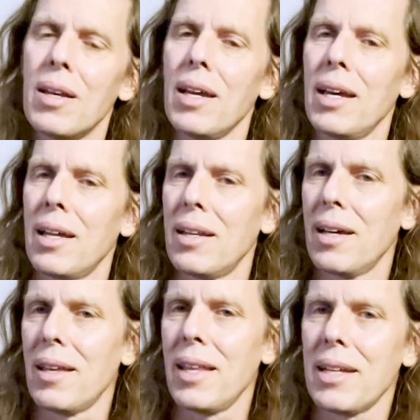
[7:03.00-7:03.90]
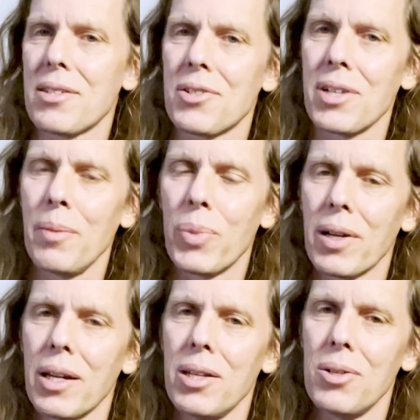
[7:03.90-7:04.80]
And that's a shape we're
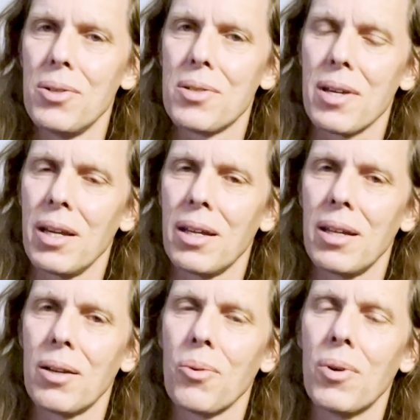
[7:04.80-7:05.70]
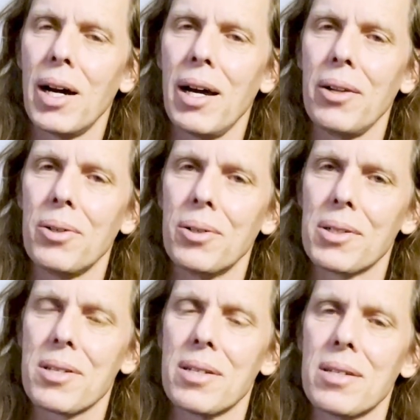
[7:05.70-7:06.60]
going to use in Wild
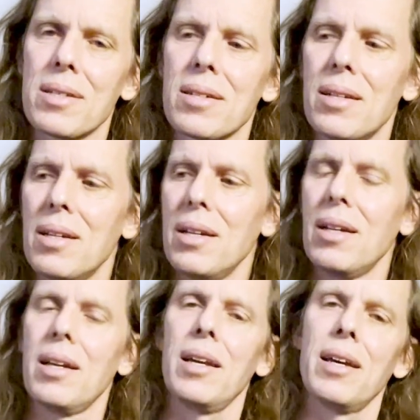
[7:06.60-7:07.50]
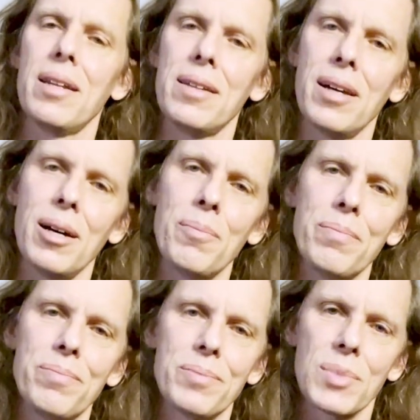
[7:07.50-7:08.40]
Horses. And
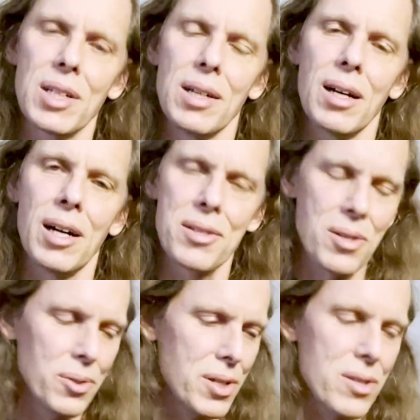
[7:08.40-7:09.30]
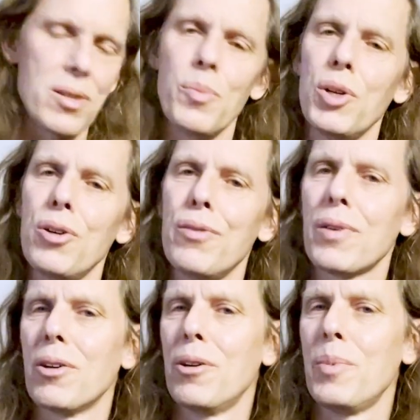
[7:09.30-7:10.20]
also just a move
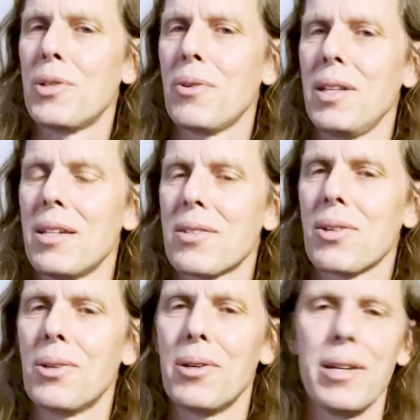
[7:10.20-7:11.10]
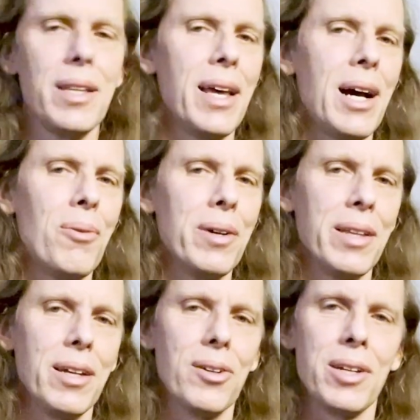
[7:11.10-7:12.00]
going between this chord and that one
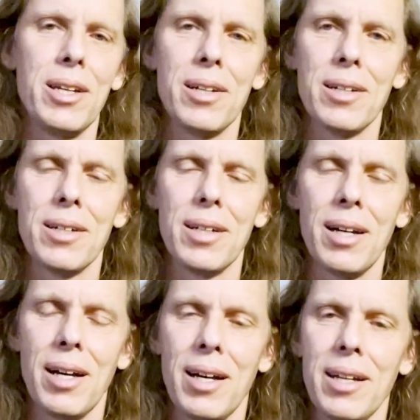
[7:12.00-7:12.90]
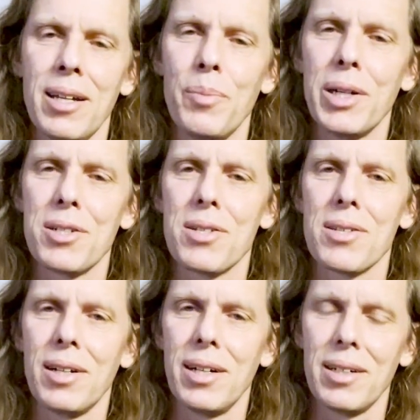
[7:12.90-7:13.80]
that you'll hear in a bunch of
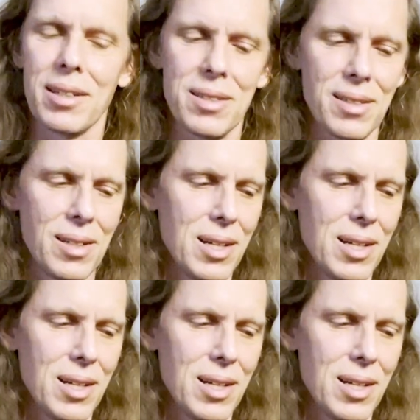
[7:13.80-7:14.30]
songs.